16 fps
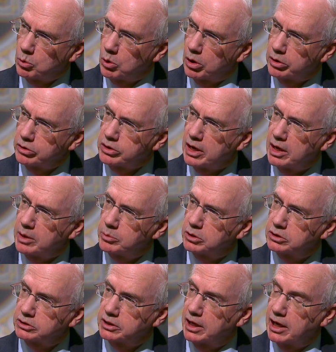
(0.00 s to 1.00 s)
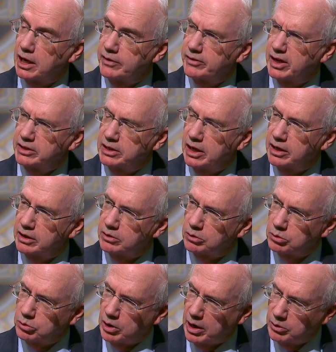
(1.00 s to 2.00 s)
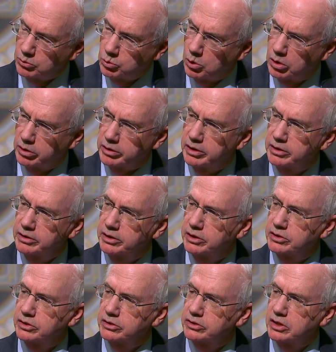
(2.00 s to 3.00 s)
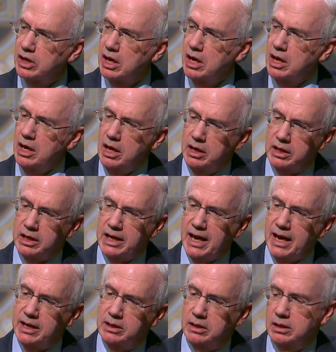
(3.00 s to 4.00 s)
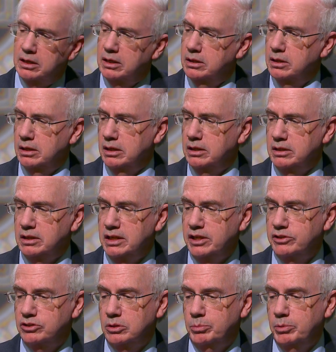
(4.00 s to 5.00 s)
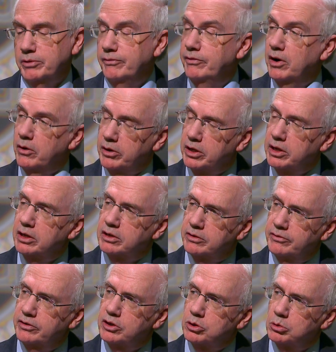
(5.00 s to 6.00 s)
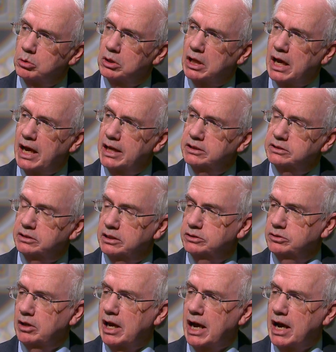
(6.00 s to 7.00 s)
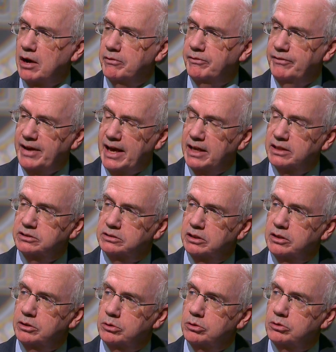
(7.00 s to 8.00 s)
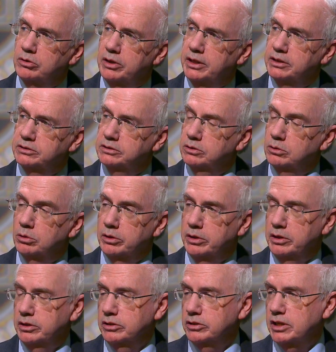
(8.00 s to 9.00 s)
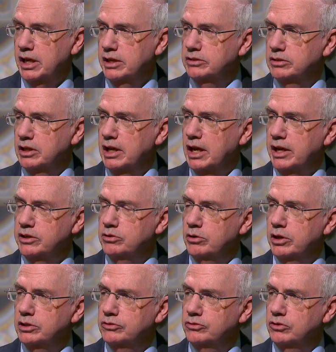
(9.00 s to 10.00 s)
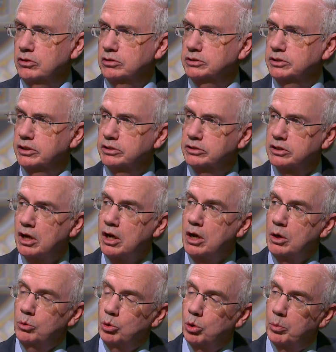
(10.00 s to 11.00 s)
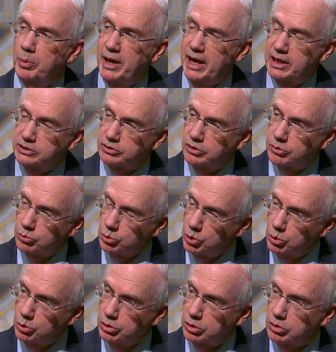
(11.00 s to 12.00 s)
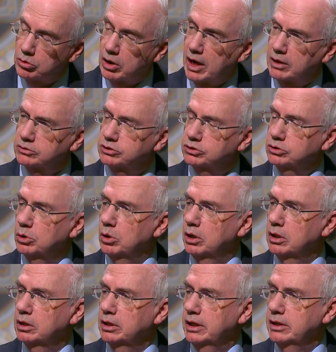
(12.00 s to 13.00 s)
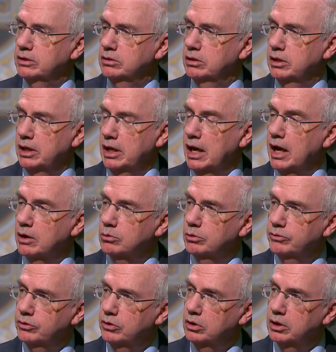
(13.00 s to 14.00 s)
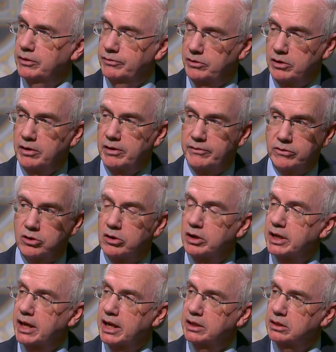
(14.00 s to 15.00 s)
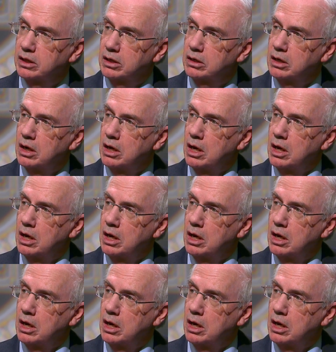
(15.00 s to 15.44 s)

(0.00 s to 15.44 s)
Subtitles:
water tables, that have identical groundwater conditions. And again, it needs to be very individualized as to how fast the nutrients, or in this case the nitrates, for instance, will pass through the ground soil into the aquifer if they're ever going to get there.